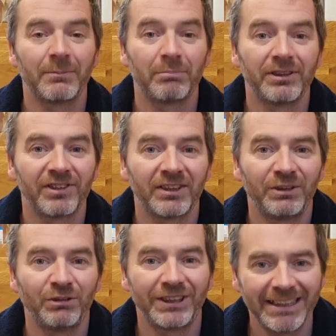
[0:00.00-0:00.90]
I think
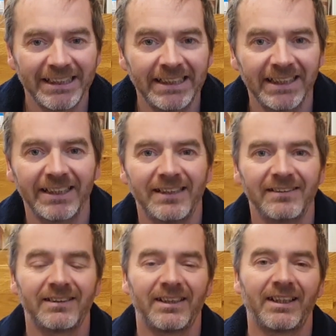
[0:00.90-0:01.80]
Princess Eugenie is